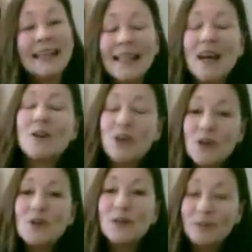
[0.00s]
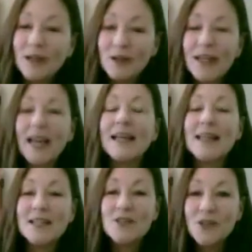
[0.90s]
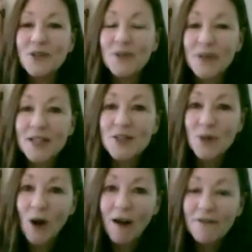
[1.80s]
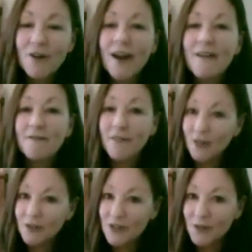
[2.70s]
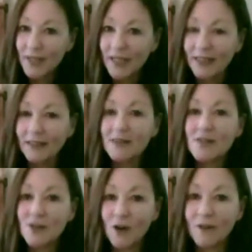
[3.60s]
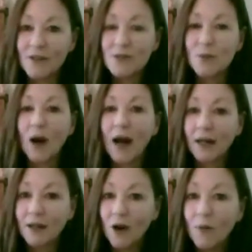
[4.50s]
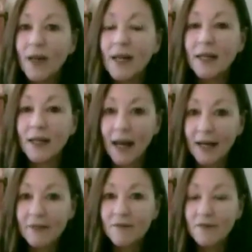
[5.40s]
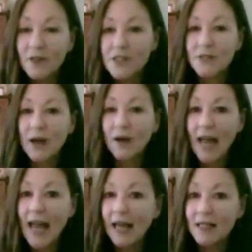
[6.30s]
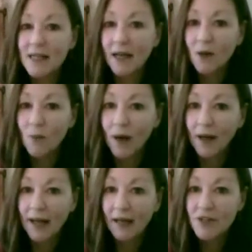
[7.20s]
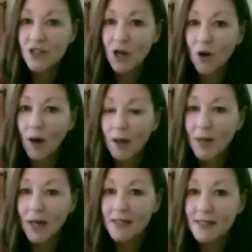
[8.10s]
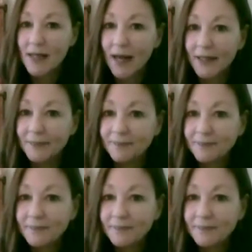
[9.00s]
Now Google, okay, they do offer a filtering service where I can go in and I can filter out ads I don't want to have show on my site.